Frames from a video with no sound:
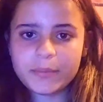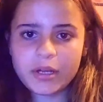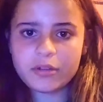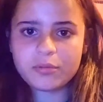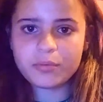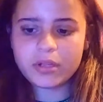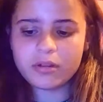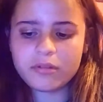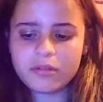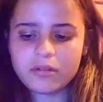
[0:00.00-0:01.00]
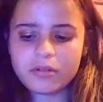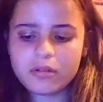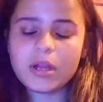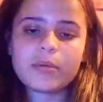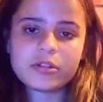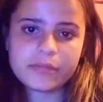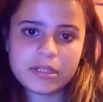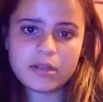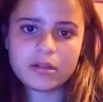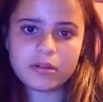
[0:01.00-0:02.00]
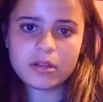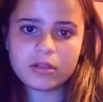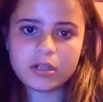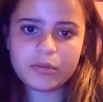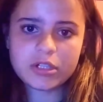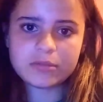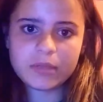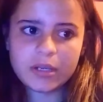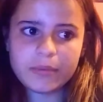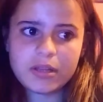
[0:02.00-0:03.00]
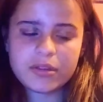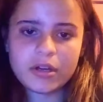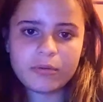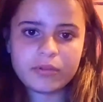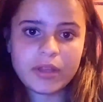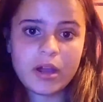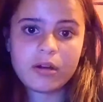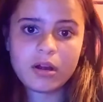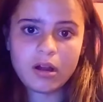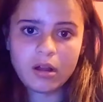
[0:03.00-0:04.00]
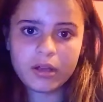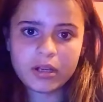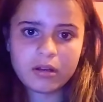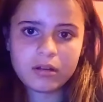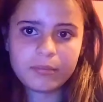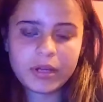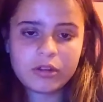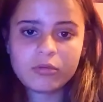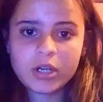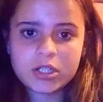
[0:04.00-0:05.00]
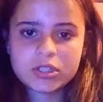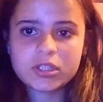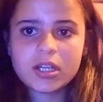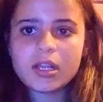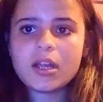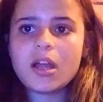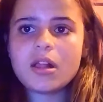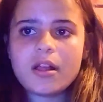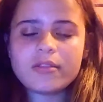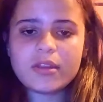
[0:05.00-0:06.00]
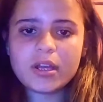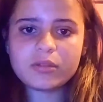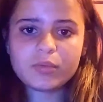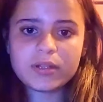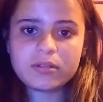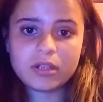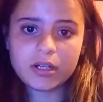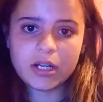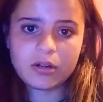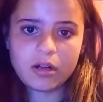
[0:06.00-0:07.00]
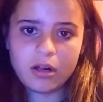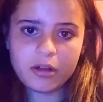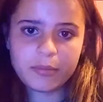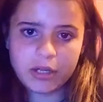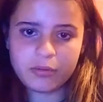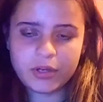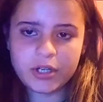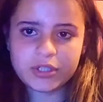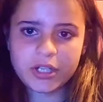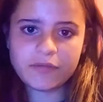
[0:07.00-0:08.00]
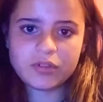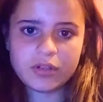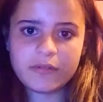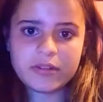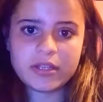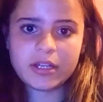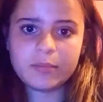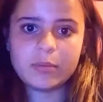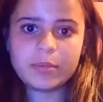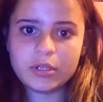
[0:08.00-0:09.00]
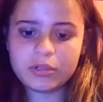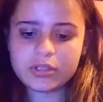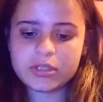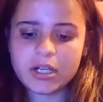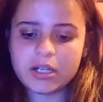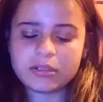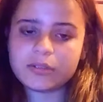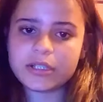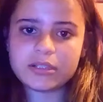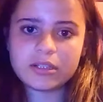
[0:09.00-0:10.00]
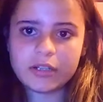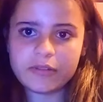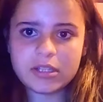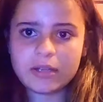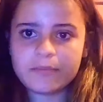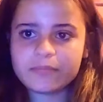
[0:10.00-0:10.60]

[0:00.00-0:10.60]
mouth with, I brushed my teeth, and then I washed my mouth out with alcoholic mouthwash, and then with non-alcoholic mouthwash after everything had been pierced and cleaned and everything.